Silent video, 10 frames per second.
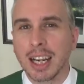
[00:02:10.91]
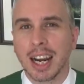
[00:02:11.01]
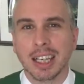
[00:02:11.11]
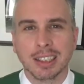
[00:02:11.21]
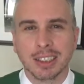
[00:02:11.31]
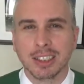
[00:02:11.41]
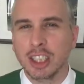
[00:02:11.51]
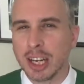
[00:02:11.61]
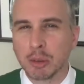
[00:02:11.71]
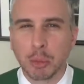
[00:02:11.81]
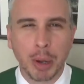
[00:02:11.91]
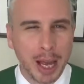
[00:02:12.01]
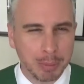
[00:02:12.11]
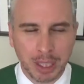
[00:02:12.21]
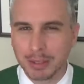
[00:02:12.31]
and it's a general
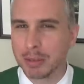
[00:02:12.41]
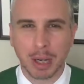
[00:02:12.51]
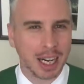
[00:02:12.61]
pet peeve of mine.